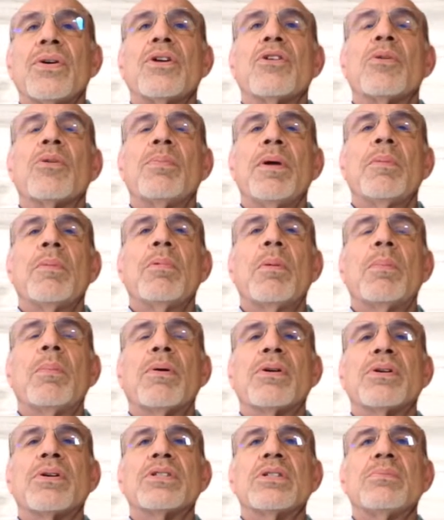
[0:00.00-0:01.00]
You're a people
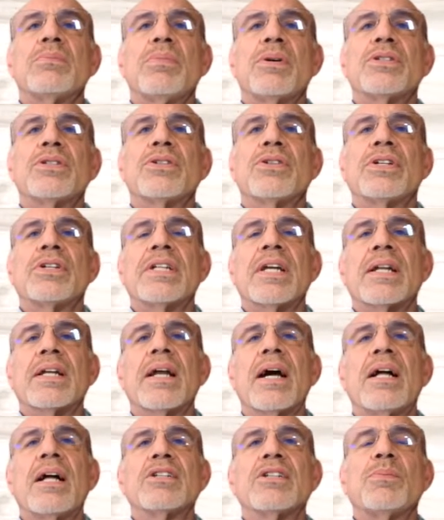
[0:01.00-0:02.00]
person, but you're a
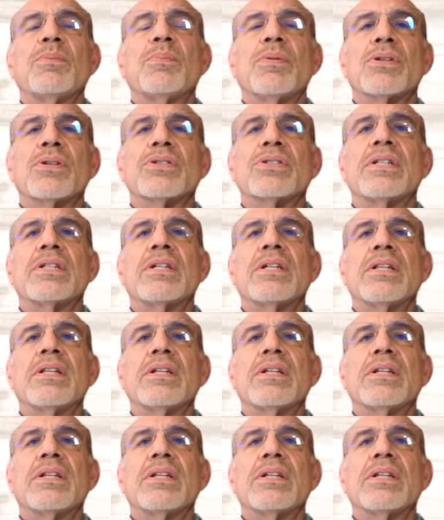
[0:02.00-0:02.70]
technology person,